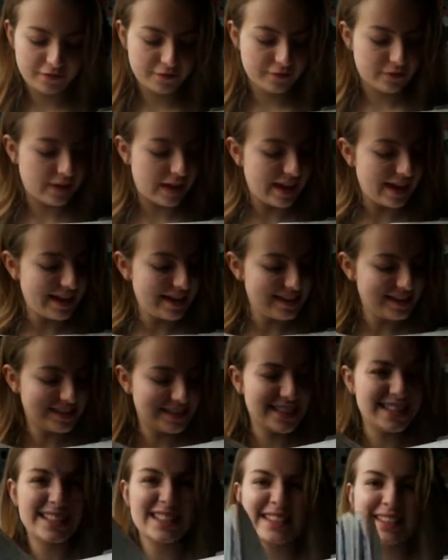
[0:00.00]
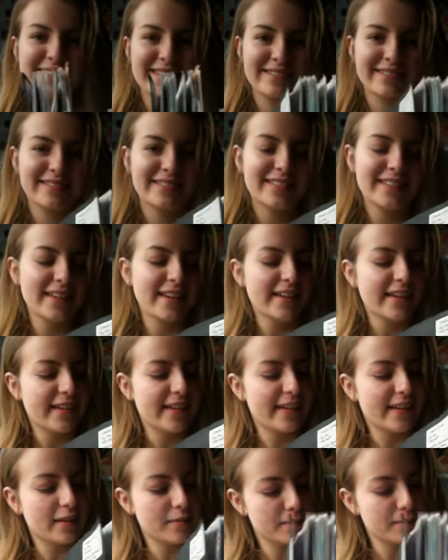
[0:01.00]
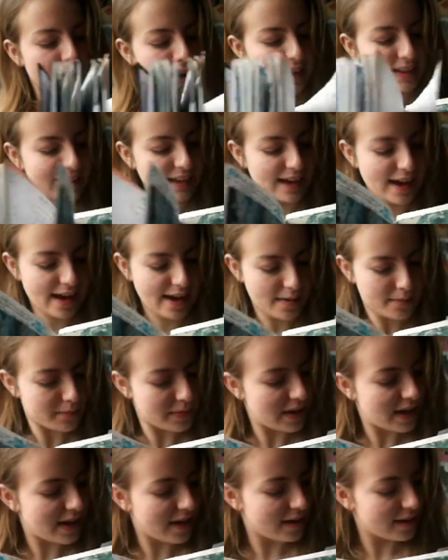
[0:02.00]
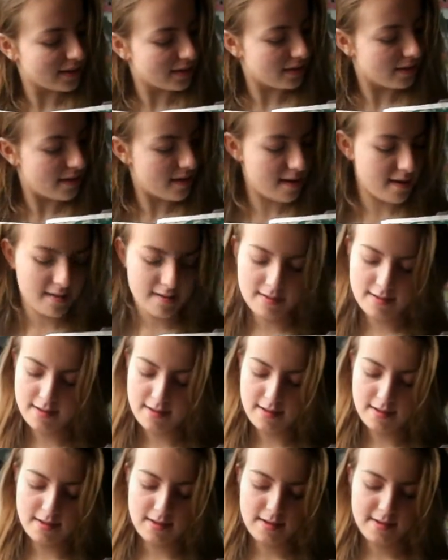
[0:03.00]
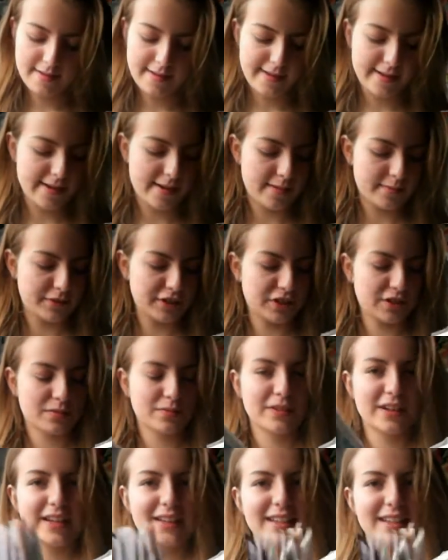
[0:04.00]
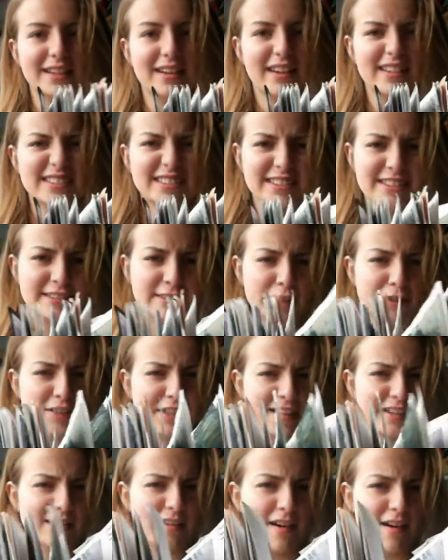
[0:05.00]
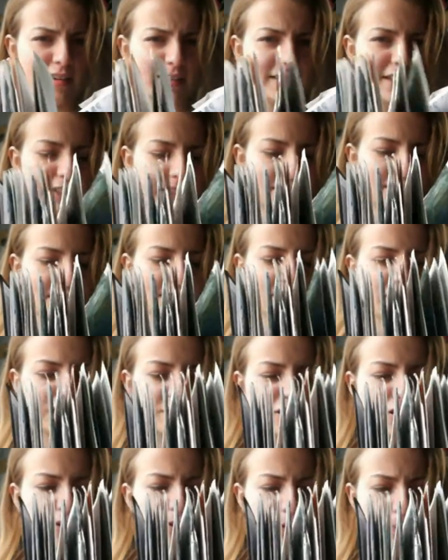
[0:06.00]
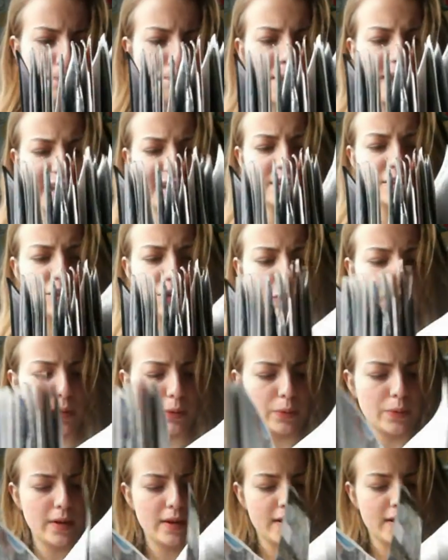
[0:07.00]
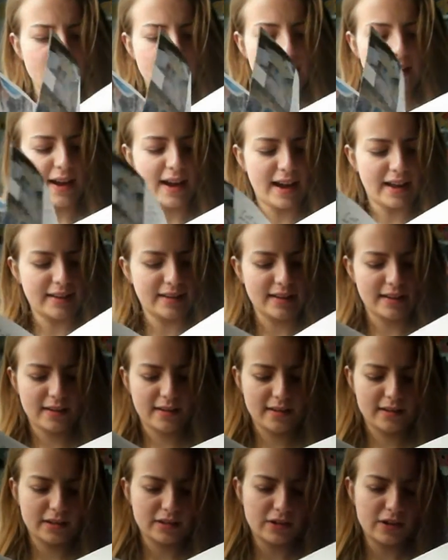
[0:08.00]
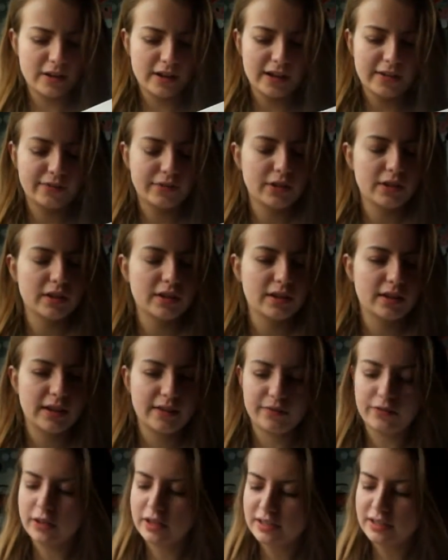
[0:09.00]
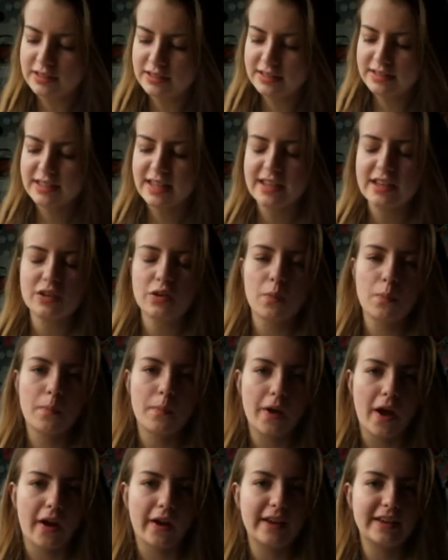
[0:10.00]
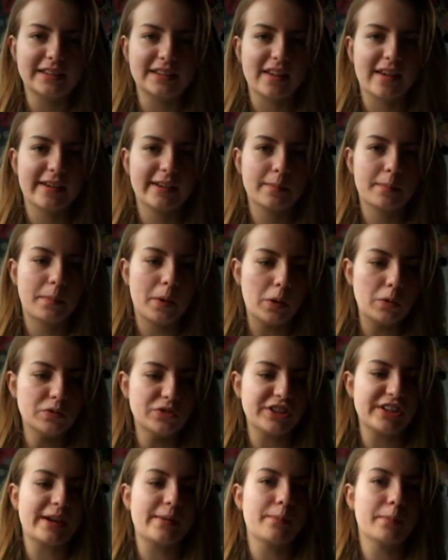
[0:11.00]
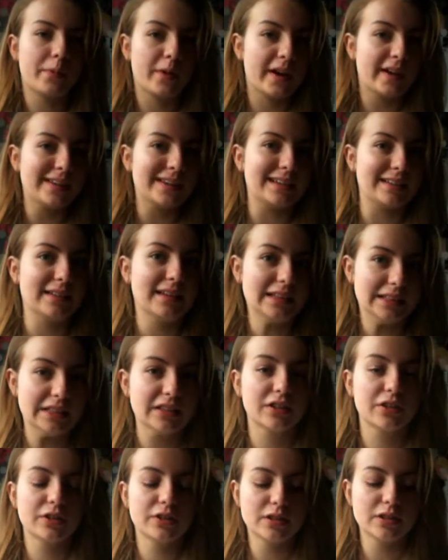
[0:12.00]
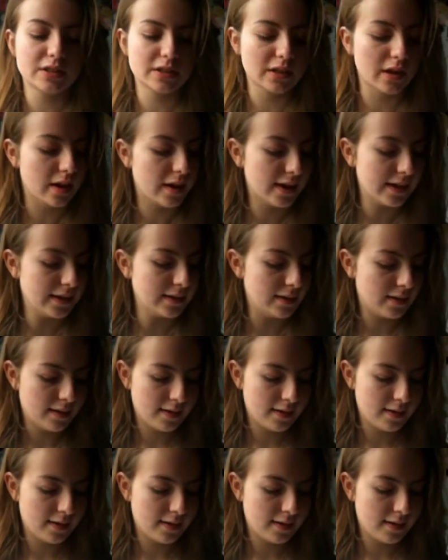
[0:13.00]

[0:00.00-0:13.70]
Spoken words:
Feet, Maggie Hamling. Just really like studying artists and just going mental. And you know, if you can see your book is like bulging and breaking, that's a good sign.